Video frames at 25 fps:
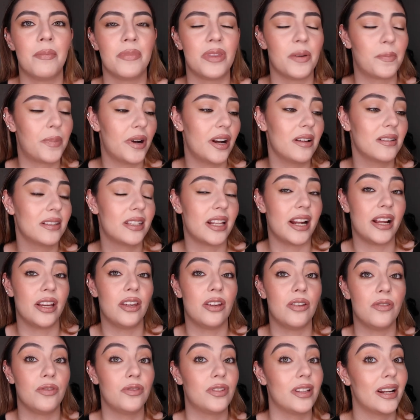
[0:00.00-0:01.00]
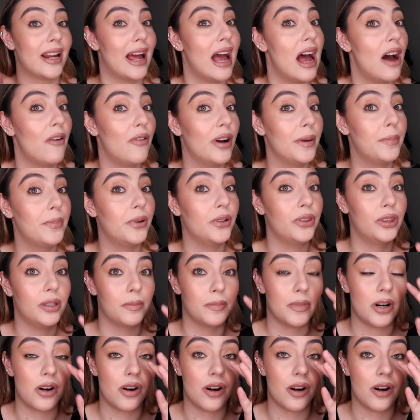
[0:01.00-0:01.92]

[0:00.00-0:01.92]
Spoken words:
the products that I use and how I put them